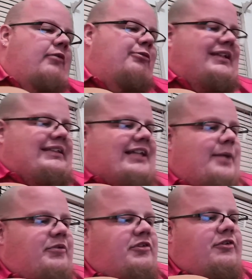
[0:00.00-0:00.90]
if we skip
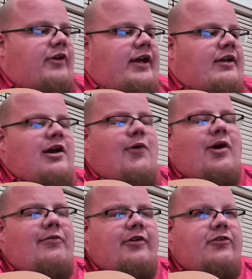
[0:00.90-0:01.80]
a string and go
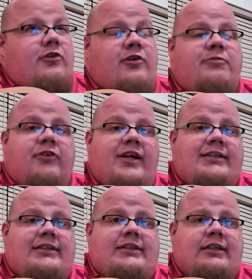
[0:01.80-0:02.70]
over 2 frets,